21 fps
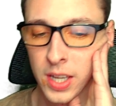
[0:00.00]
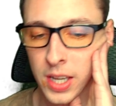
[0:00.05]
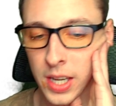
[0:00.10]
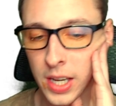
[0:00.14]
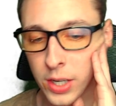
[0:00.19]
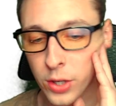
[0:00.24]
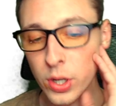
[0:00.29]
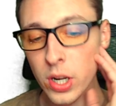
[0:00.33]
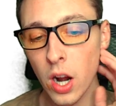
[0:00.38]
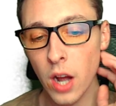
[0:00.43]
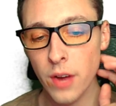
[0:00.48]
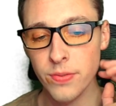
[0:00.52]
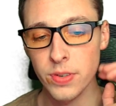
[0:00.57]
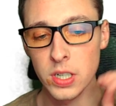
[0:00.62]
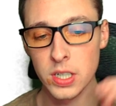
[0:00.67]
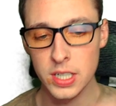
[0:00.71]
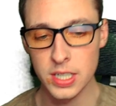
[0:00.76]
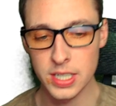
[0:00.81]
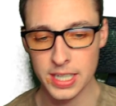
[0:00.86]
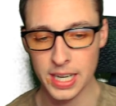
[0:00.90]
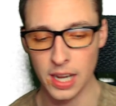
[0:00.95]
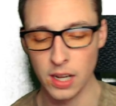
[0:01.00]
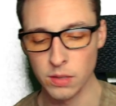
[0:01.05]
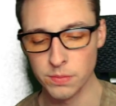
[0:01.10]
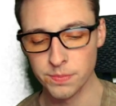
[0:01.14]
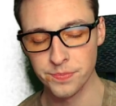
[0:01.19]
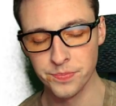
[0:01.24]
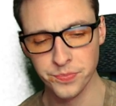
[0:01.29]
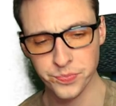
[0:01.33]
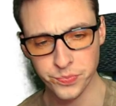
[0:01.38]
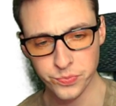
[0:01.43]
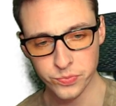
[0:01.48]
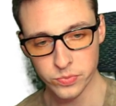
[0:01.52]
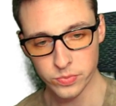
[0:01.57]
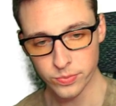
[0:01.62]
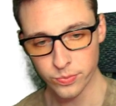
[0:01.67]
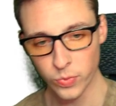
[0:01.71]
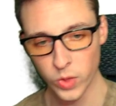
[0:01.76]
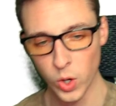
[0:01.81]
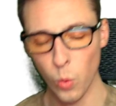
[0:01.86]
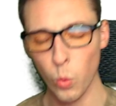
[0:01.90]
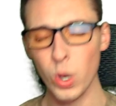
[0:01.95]
And you can offer a discount.
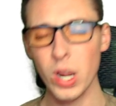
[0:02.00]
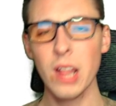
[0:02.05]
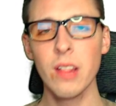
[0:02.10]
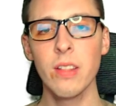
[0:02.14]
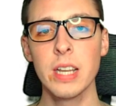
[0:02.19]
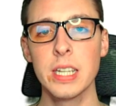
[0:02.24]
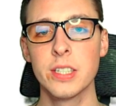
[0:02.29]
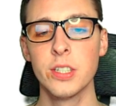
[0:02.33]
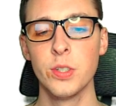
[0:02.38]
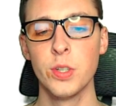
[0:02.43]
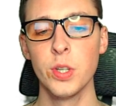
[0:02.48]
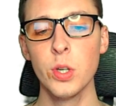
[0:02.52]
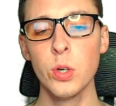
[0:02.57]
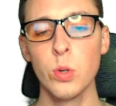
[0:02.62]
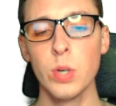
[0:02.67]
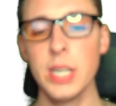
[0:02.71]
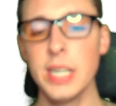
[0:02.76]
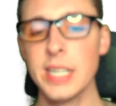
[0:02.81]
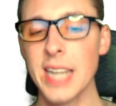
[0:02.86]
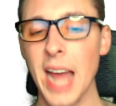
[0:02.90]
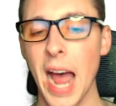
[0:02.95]
What I like to do is